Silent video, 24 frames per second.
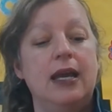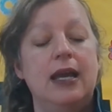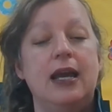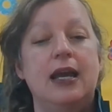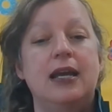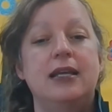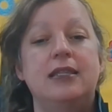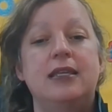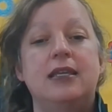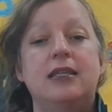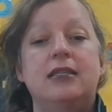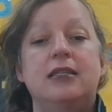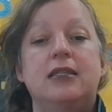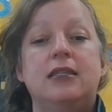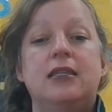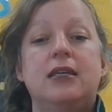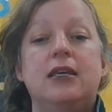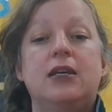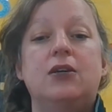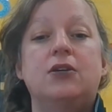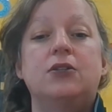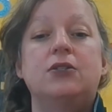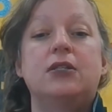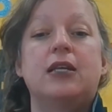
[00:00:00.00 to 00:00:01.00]
And then
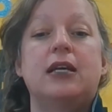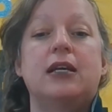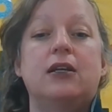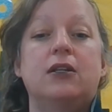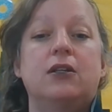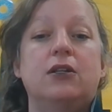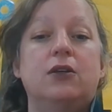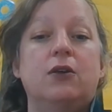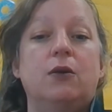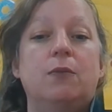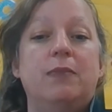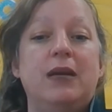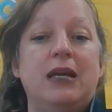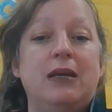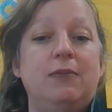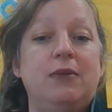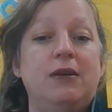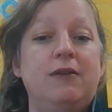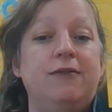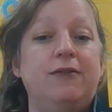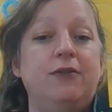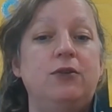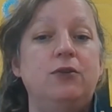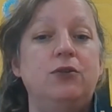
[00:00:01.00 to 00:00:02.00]
here's like a little baby
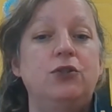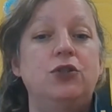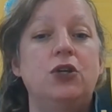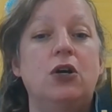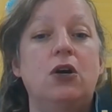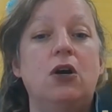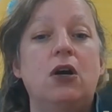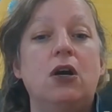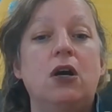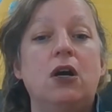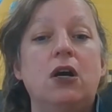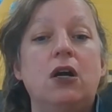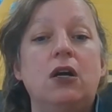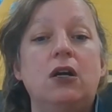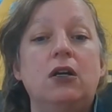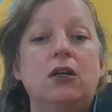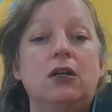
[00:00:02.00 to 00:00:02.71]
food jar.